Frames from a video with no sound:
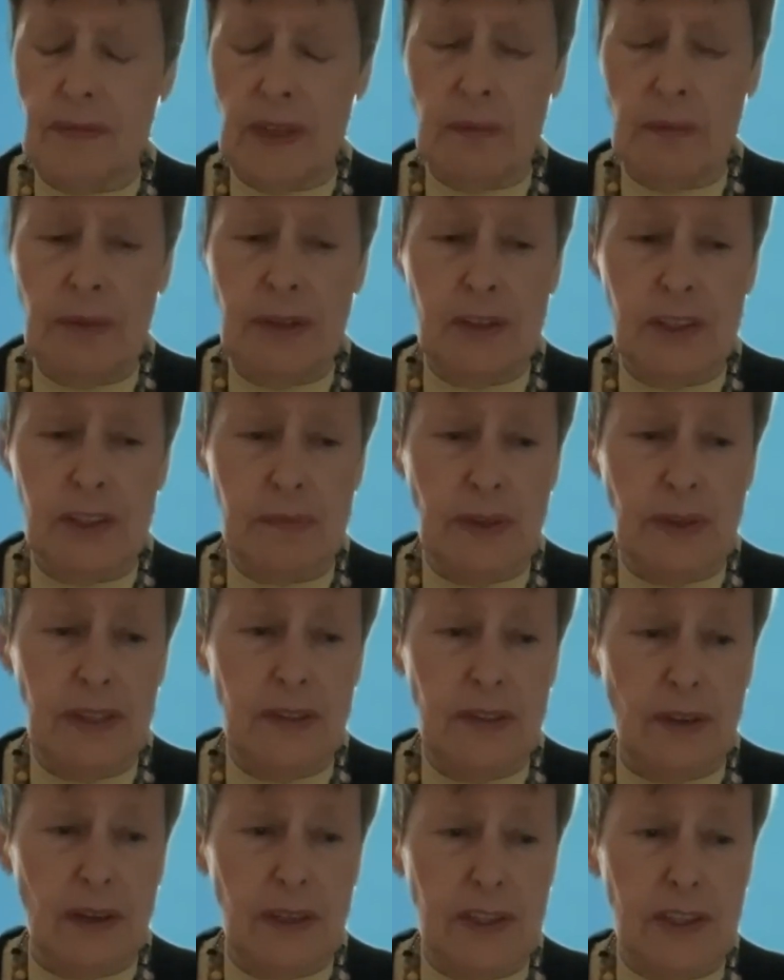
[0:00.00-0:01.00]
because when
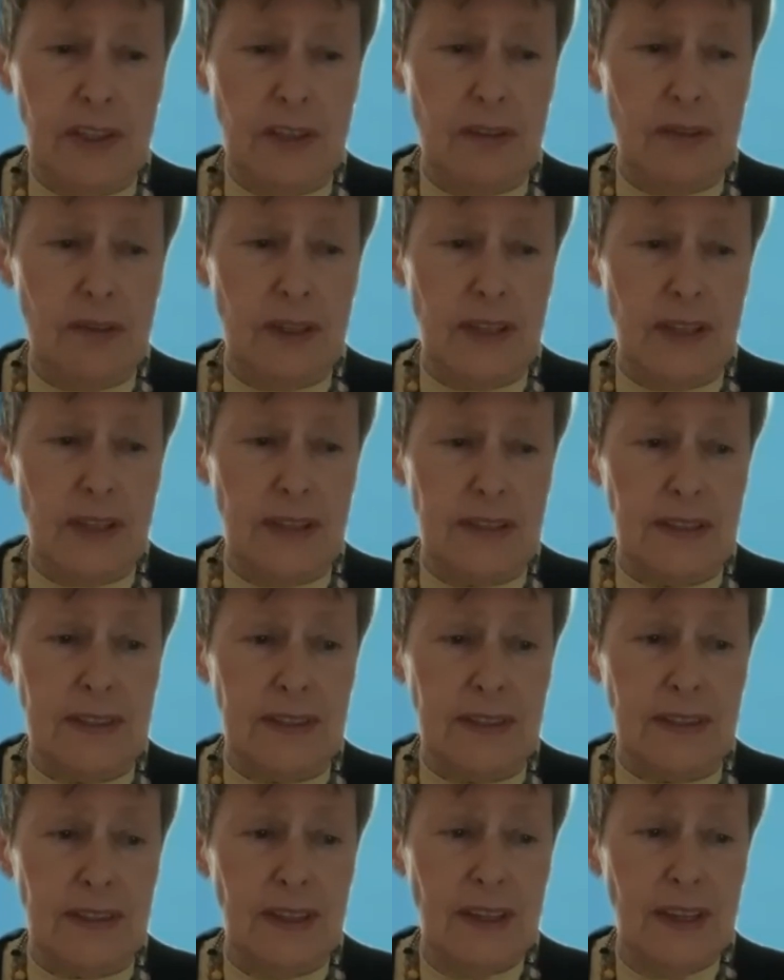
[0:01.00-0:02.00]
you also look at
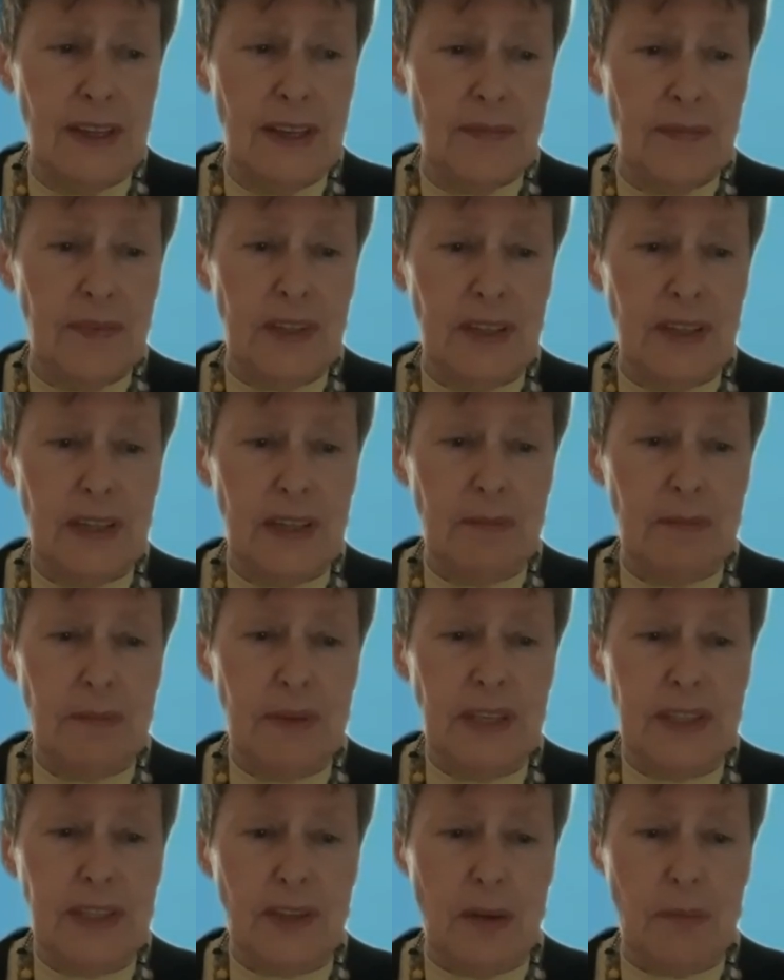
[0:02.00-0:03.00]
in
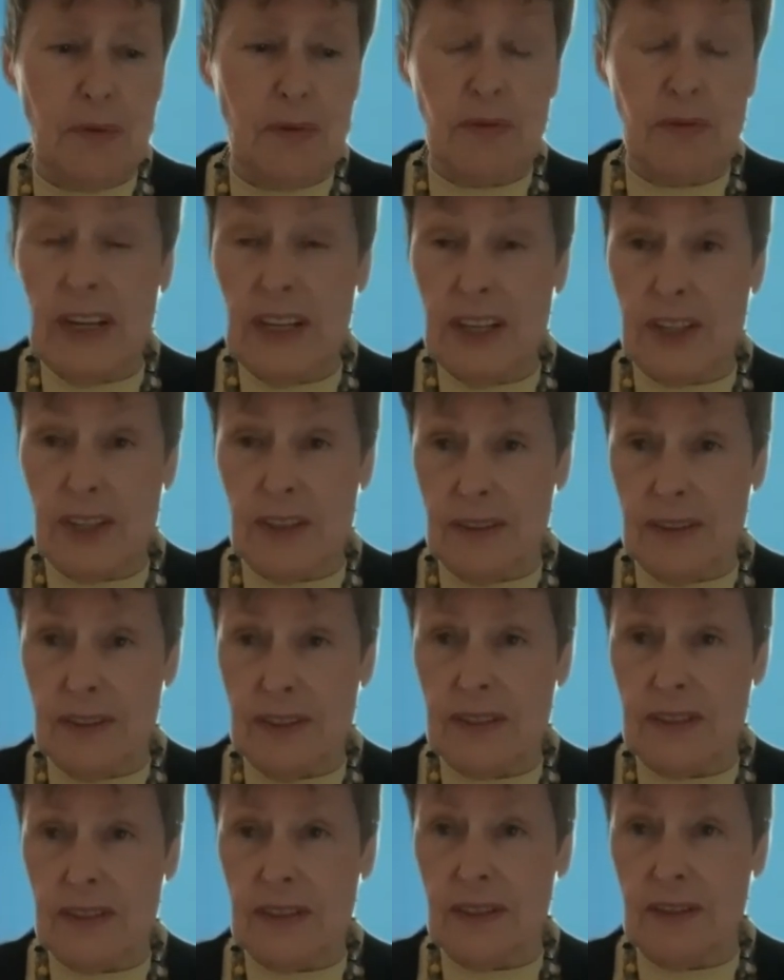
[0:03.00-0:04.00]
peace
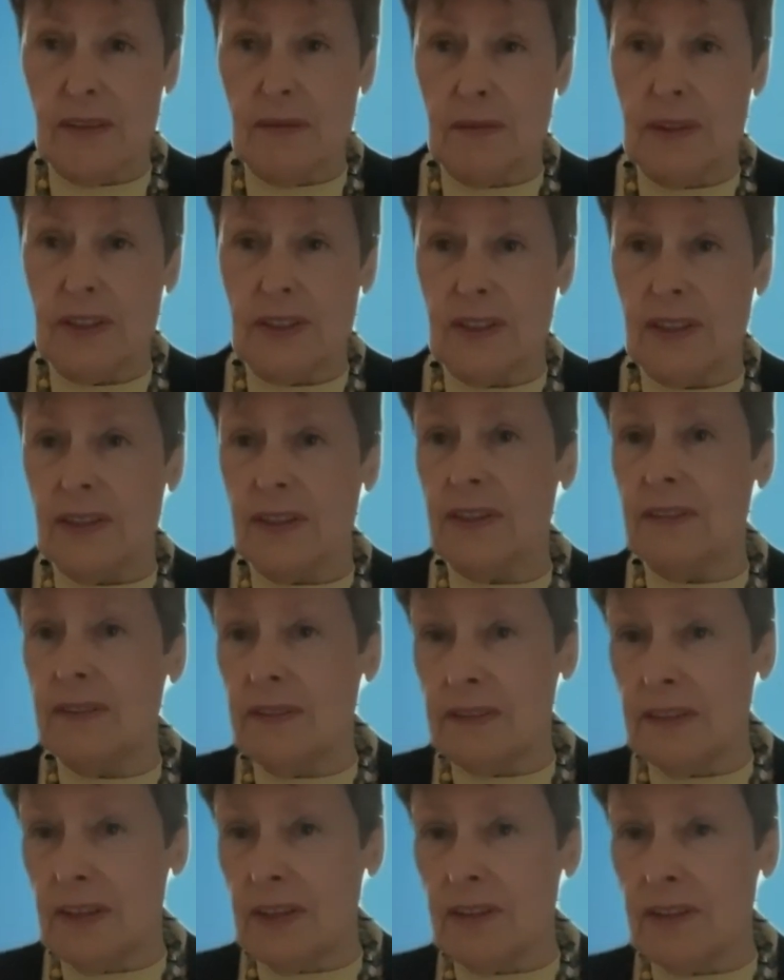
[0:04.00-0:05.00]
operations, which is
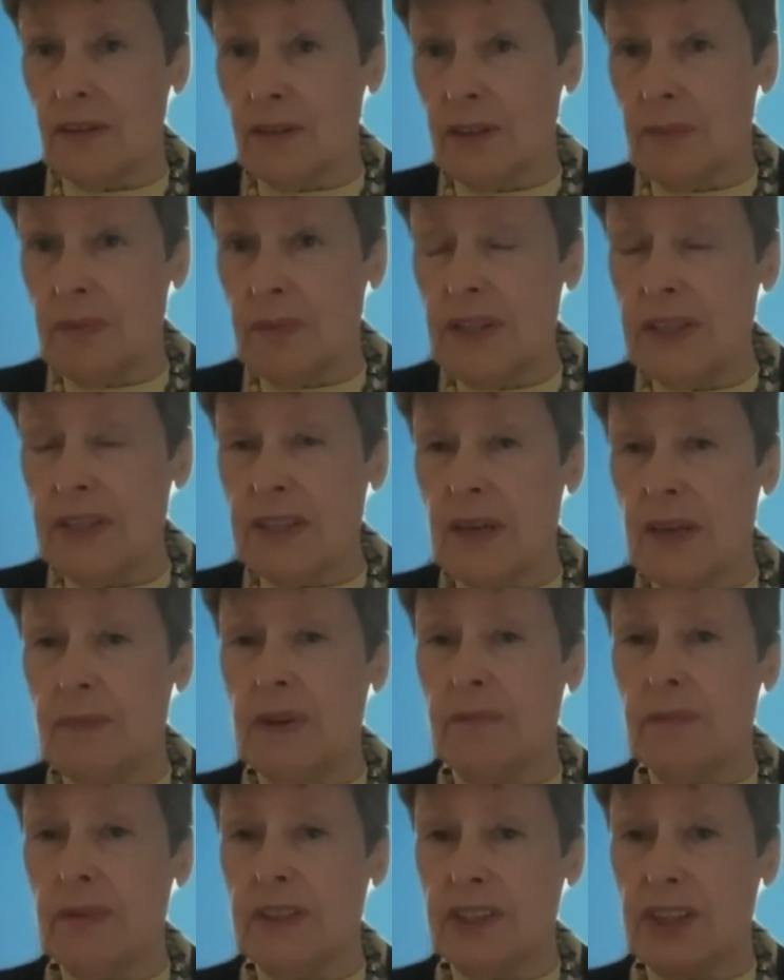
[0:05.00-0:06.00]
not only
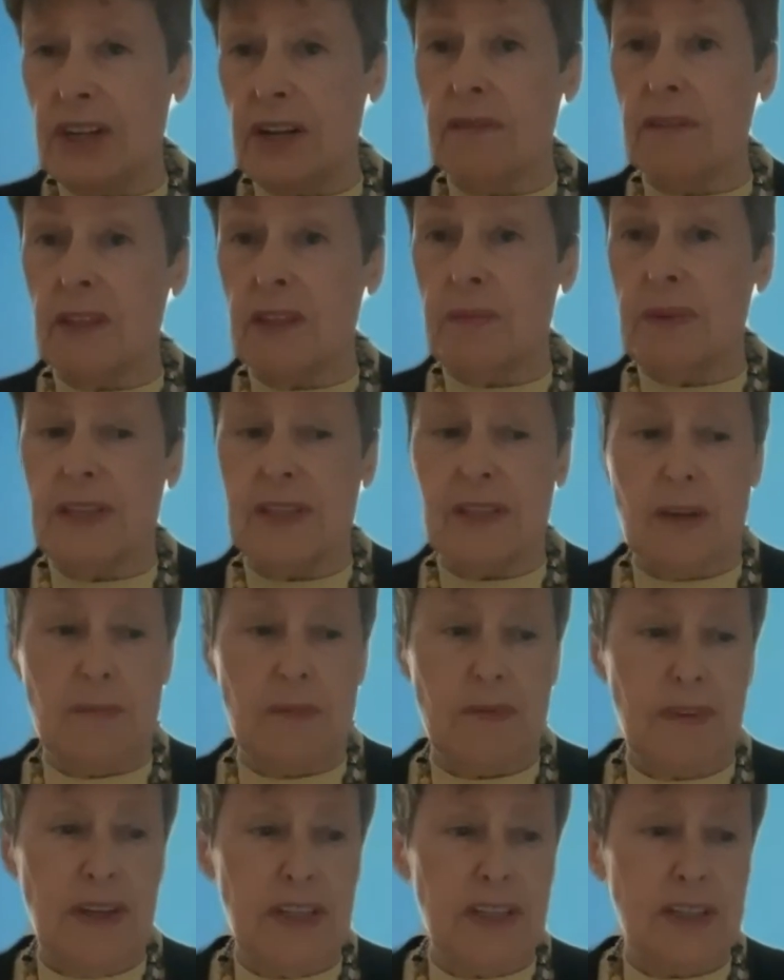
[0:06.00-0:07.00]
peacekeeping, but generally peace
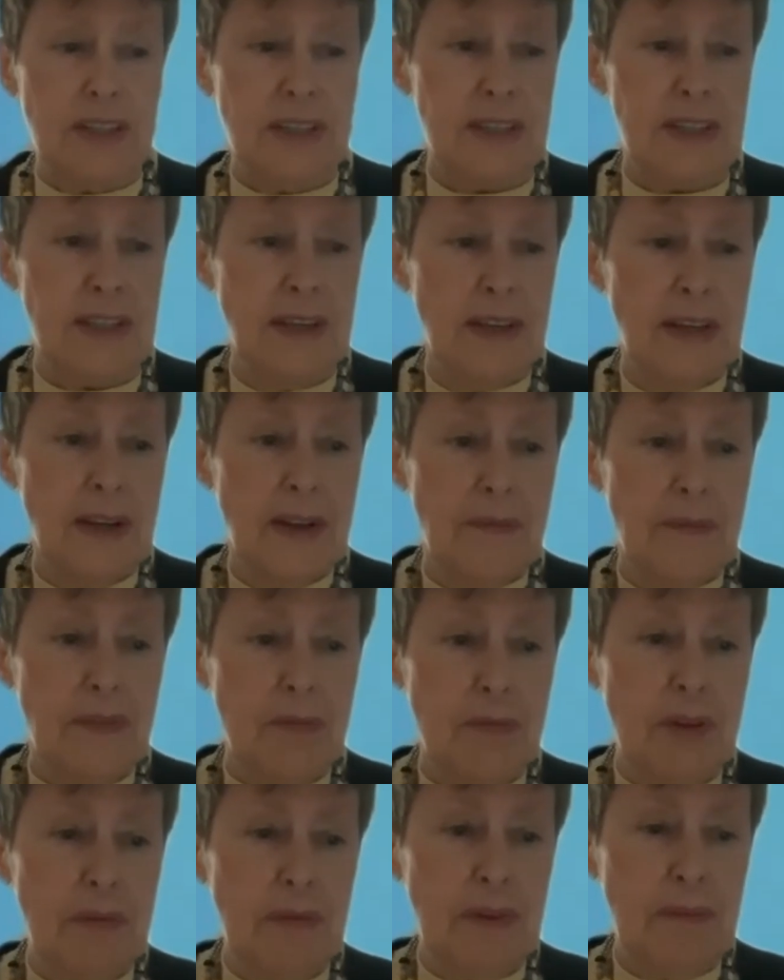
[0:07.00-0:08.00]
operations,
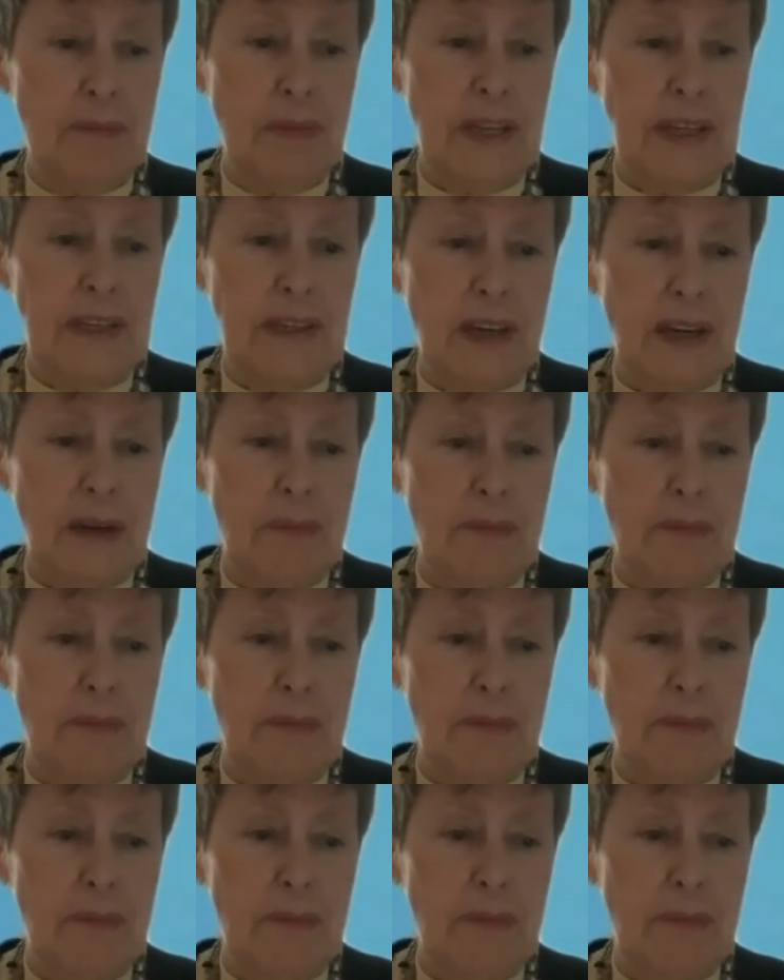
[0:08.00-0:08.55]
women made up